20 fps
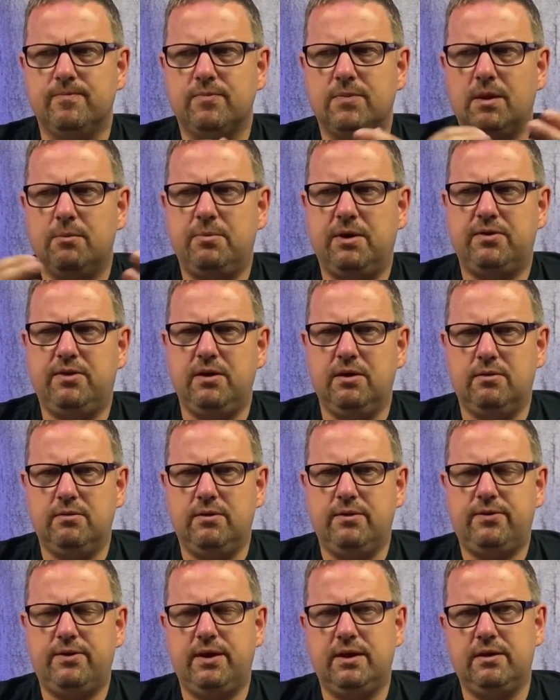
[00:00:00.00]
But the only
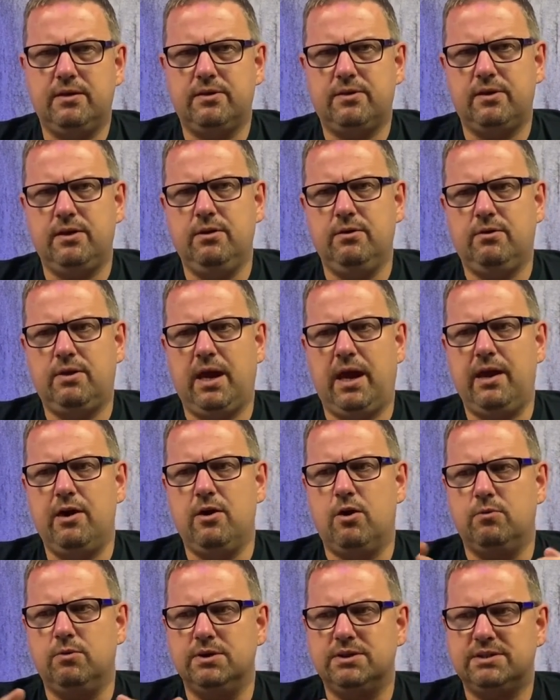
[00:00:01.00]
thing the UK
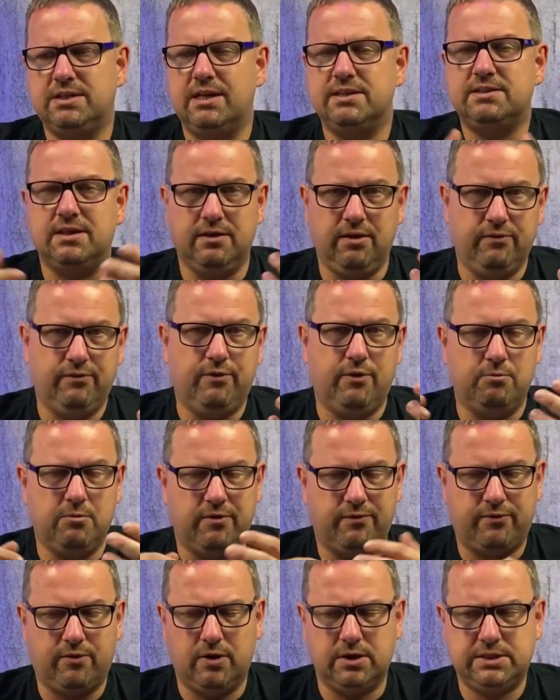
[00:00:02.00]
always says in the form of
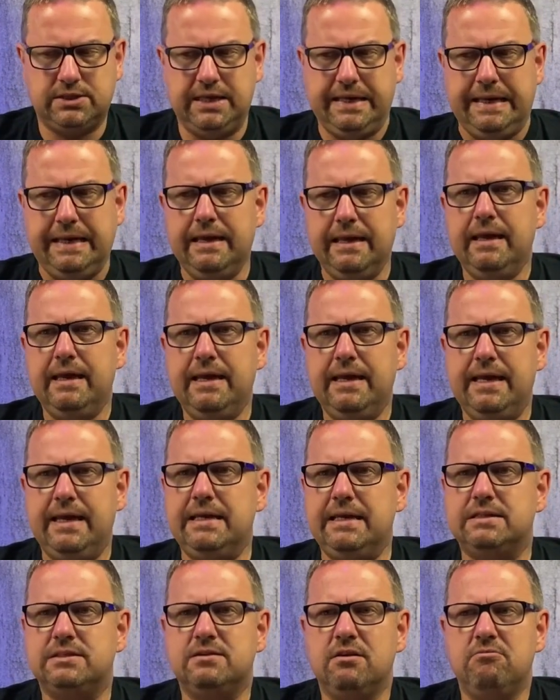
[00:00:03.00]
Frosty
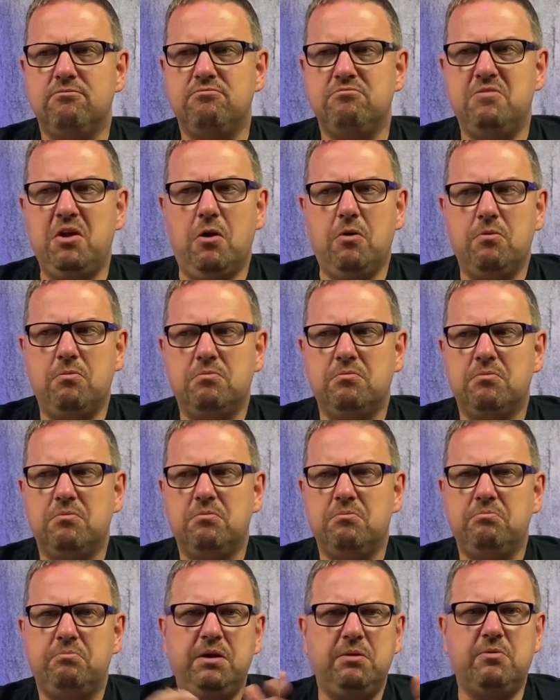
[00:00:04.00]
is no,
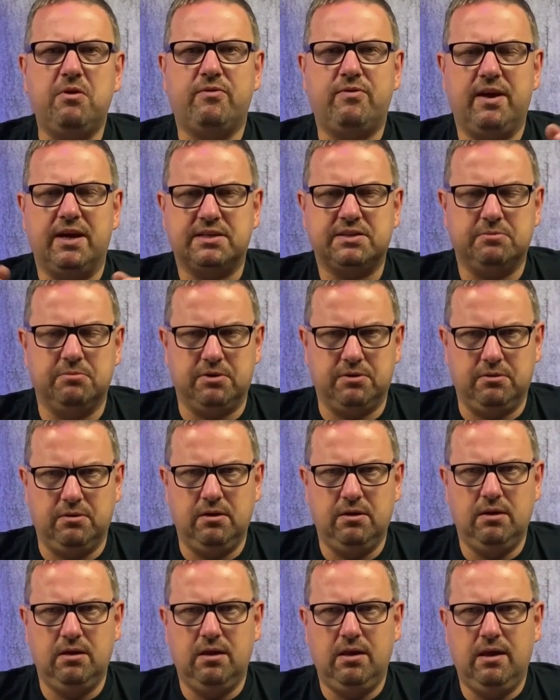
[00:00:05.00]
be more flexible.
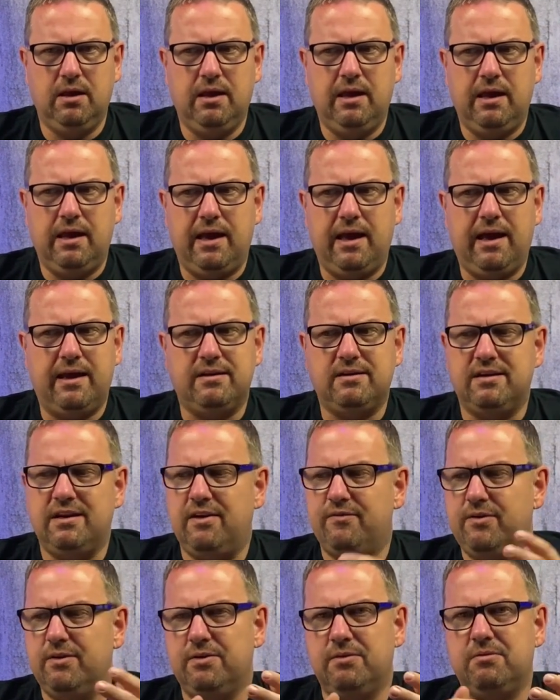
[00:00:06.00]
And
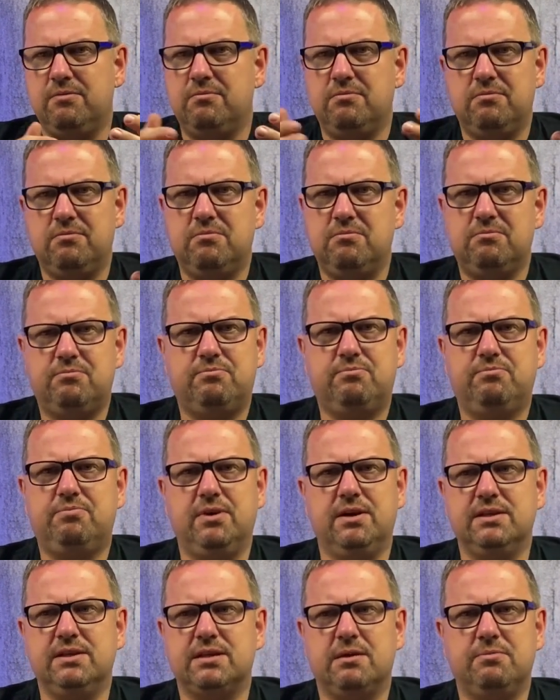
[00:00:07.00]
never
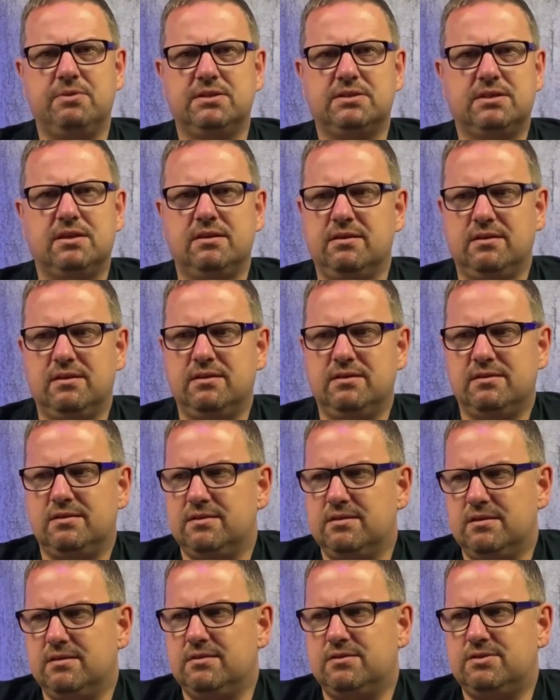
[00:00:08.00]
brings up a
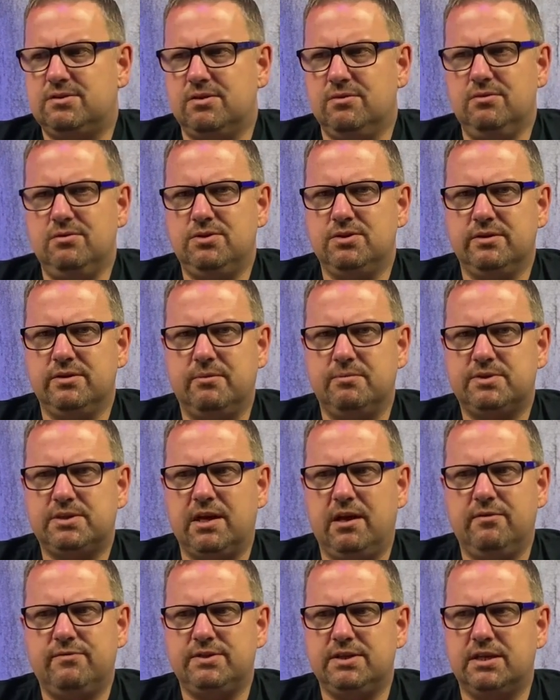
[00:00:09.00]
uh, solution
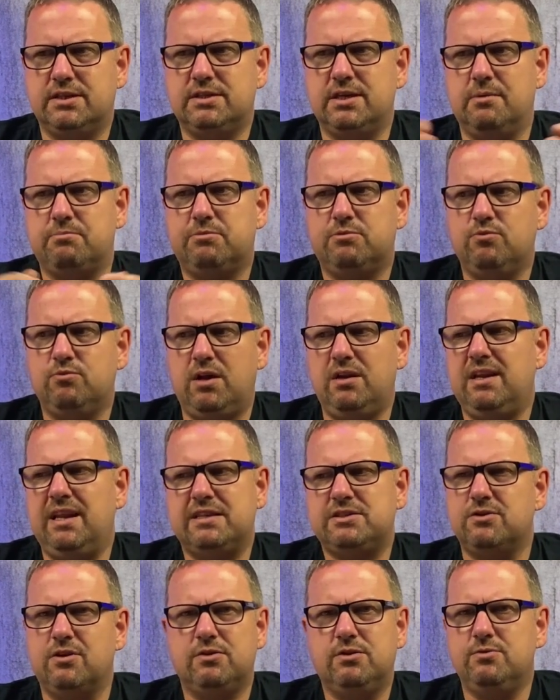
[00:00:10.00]
themselves except, well,
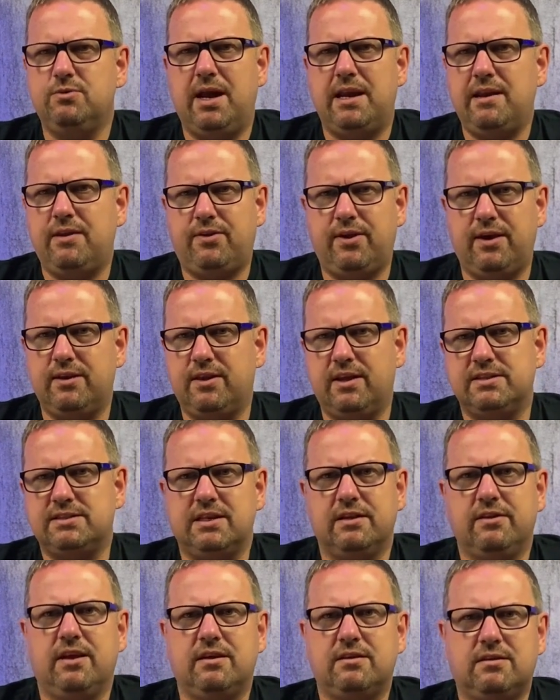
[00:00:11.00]
let's not do anything that's
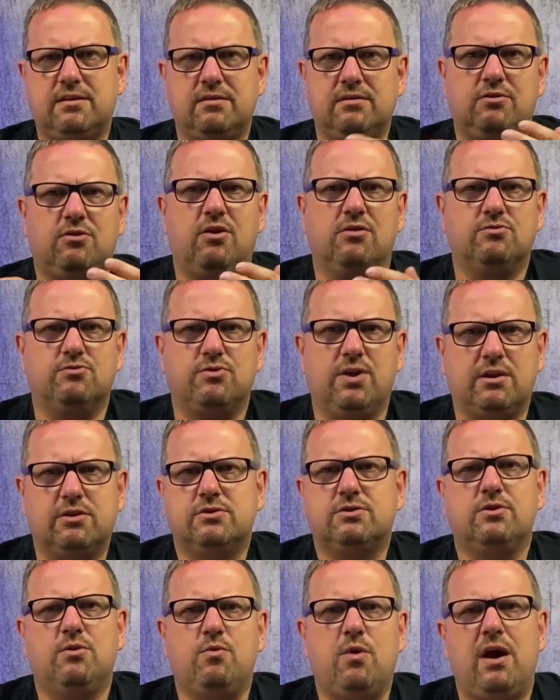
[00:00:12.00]
in that contract.
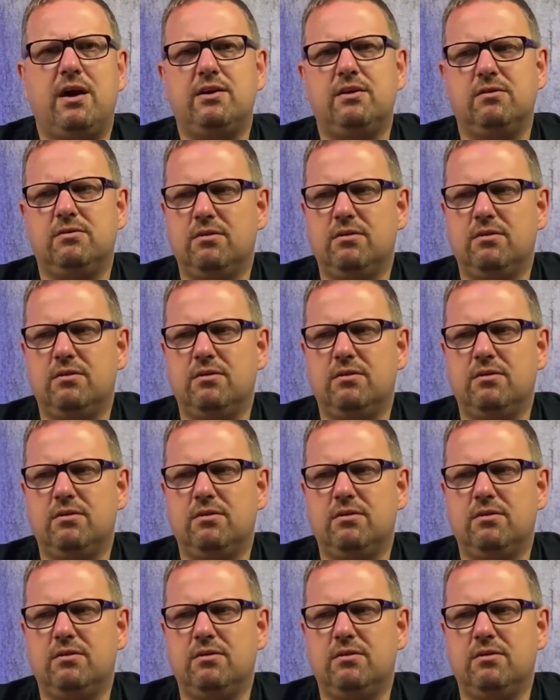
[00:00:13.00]
So why?